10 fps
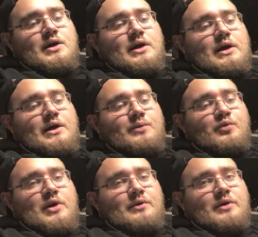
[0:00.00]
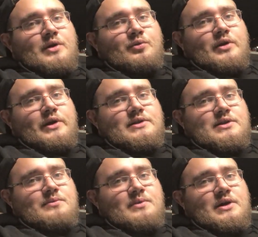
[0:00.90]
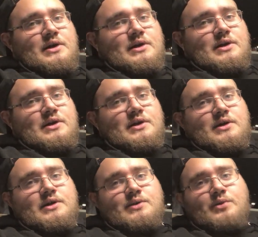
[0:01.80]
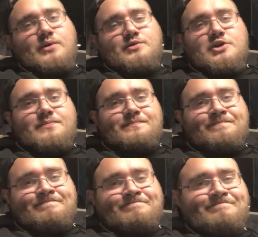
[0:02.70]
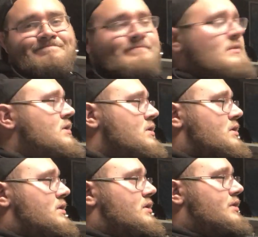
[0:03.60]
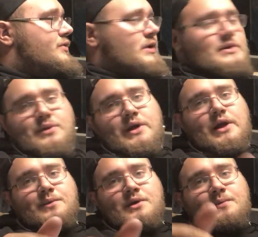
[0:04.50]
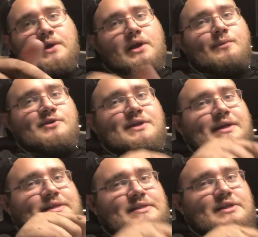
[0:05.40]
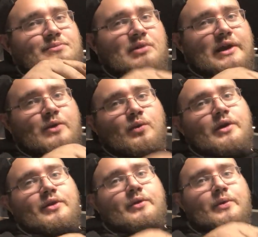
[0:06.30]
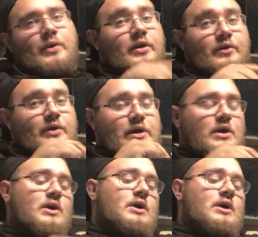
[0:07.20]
I'm probably gonna play some PUBG. If you guys want to add me, my gamer tag is cblake1313.